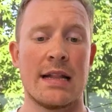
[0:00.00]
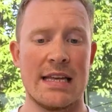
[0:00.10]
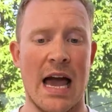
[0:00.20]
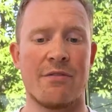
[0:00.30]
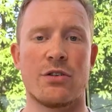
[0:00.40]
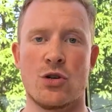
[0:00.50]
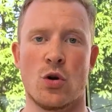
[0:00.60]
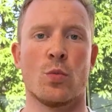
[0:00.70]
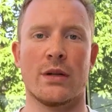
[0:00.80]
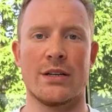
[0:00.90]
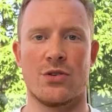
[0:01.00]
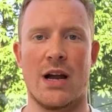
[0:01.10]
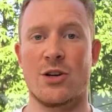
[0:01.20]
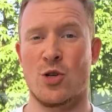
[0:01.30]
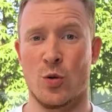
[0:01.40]
The average global
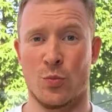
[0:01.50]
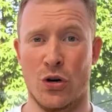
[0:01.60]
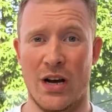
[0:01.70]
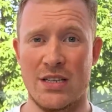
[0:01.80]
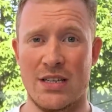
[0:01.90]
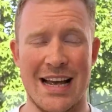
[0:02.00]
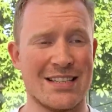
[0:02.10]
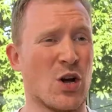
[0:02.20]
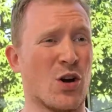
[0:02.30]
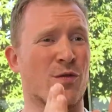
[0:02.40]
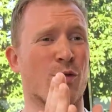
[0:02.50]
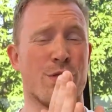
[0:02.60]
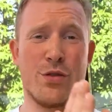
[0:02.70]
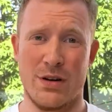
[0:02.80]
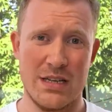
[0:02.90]
international price has gone from
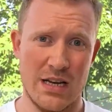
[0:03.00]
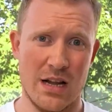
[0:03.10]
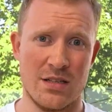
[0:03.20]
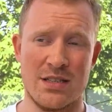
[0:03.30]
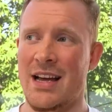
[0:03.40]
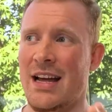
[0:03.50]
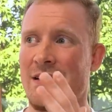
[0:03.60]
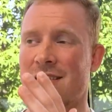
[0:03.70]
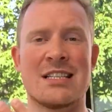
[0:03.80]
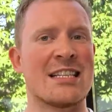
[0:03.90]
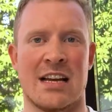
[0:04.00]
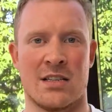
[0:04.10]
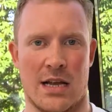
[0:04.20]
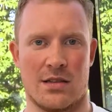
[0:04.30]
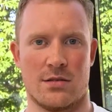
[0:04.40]
3 cents to 6
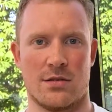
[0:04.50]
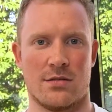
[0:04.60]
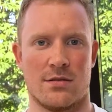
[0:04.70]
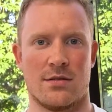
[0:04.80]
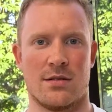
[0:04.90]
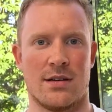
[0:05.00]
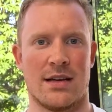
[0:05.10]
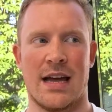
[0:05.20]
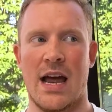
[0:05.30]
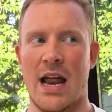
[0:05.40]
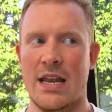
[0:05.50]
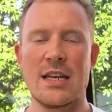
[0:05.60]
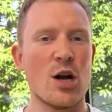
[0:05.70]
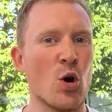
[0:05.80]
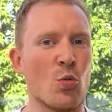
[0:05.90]
cents.
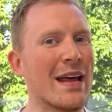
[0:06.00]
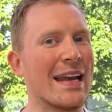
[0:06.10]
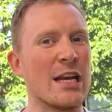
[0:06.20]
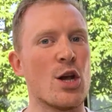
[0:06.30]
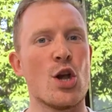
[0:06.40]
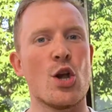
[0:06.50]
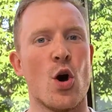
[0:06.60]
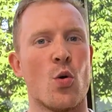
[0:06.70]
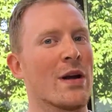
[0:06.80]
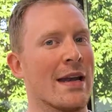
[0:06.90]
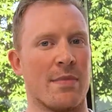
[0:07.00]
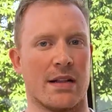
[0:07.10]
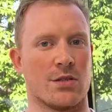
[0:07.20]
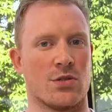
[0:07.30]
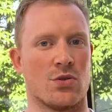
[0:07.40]
There are really no
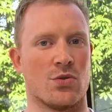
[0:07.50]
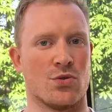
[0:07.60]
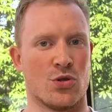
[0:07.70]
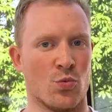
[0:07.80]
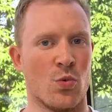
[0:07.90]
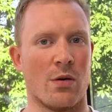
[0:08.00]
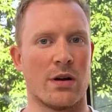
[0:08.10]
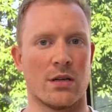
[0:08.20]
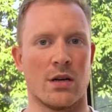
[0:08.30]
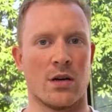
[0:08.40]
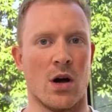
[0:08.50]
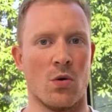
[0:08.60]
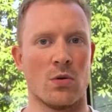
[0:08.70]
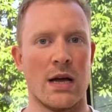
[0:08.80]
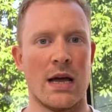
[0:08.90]
limits to where it can
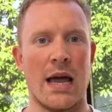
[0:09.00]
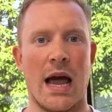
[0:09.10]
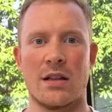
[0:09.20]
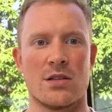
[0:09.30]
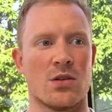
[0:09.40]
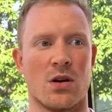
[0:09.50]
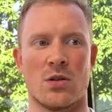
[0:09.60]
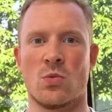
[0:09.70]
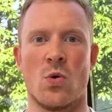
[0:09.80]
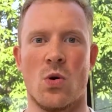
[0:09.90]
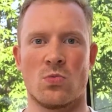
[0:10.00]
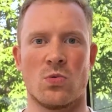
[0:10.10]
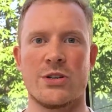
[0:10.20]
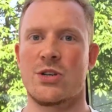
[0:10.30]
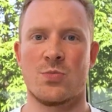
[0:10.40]
go. At the start of the war,
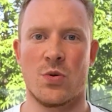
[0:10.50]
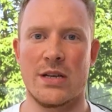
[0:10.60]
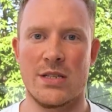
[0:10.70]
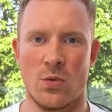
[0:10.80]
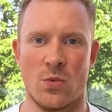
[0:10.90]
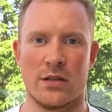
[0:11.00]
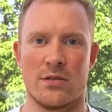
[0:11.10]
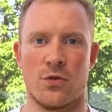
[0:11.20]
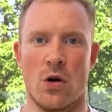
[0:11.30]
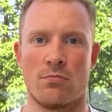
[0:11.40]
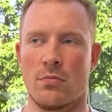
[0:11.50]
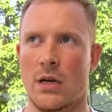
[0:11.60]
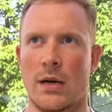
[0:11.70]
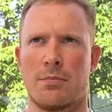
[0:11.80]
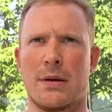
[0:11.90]
Russia's pricing went from
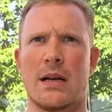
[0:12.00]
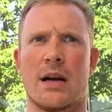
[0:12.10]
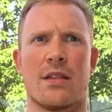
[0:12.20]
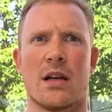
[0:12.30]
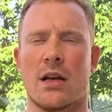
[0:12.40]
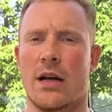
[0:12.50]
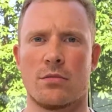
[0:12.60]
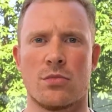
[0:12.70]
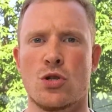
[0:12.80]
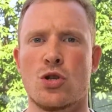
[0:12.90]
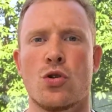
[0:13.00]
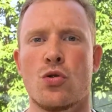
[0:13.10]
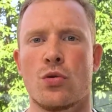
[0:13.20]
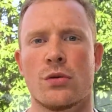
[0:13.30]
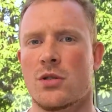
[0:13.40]
being, I think, like
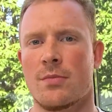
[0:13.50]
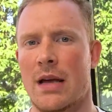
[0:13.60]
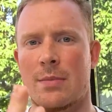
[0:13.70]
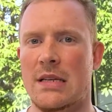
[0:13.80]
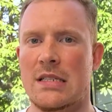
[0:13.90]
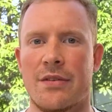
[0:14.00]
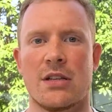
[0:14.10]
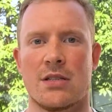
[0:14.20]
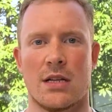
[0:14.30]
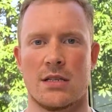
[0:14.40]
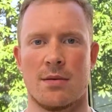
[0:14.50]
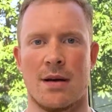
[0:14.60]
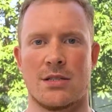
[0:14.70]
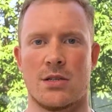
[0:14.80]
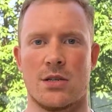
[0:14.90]
2 to maybe 7 cents a
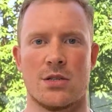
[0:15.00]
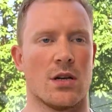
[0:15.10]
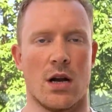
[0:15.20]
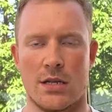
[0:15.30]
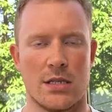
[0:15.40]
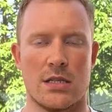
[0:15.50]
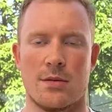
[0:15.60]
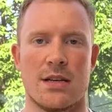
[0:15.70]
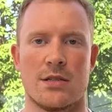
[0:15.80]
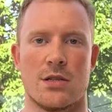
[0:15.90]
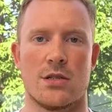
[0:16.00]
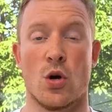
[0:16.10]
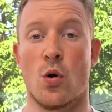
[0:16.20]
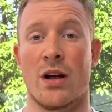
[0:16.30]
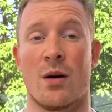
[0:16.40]
message to 9 cents a message to
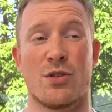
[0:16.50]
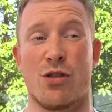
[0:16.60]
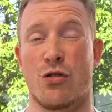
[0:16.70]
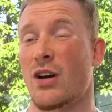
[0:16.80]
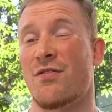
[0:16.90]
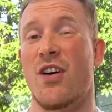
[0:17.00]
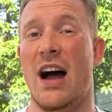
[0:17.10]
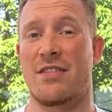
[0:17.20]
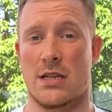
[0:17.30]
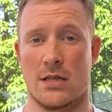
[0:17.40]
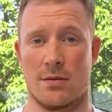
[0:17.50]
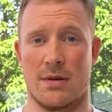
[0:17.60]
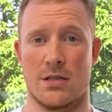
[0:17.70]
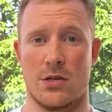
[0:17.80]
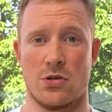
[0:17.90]
going up to 35 cents a
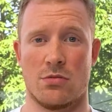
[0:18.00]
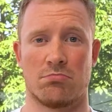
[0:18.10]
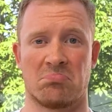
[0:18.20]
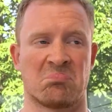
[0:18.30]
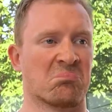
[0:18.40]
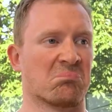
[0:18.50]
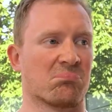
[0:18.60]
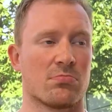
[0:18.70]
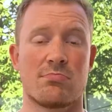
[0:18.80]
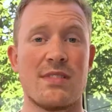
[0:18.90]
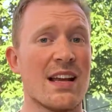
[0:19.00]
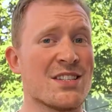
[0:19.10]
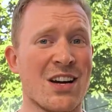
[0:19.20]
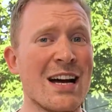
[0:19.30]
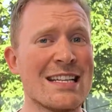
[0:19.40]
message.
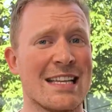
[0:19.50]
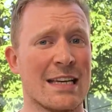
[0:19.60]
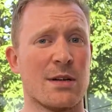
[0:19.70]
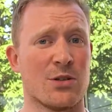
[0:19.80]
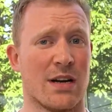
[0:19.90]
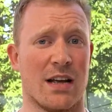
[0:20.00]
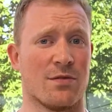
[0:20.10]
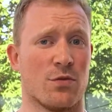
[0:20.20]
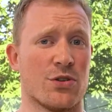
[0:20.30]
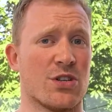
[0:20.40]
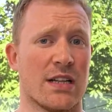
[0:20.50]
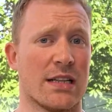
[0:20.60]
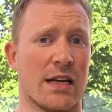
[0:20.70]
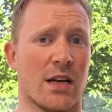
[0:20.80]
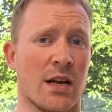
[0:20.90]
Sky's the limit, really,
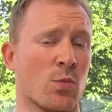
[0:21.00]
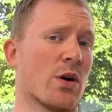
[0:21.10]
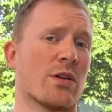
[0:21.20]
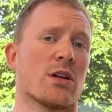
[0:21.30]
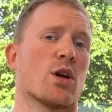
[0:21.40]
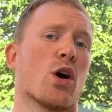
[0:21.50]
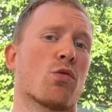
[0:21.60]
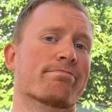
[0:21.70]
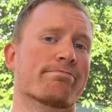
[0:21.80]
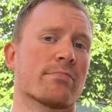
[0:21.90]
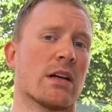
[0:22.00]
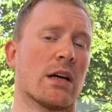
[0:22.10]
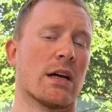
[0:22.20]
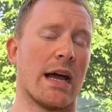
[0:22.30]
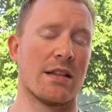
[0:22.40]
unfortunately, in where it can go.
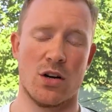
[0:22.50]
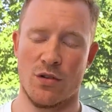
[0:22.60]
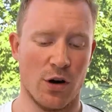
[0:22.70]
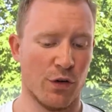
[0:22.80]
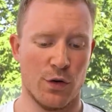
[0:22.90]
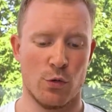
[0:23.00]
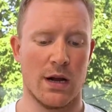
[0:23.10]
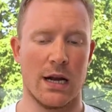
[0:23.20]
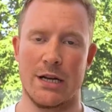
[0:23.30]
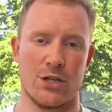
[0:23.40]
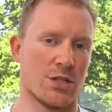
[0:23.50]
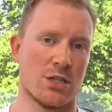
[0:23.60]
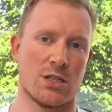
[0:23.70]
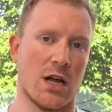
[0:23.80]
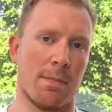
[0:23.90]
And there are very few regulations
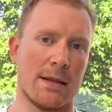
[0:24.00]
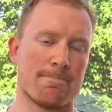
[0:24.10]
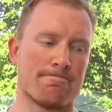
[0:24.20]
to stop it.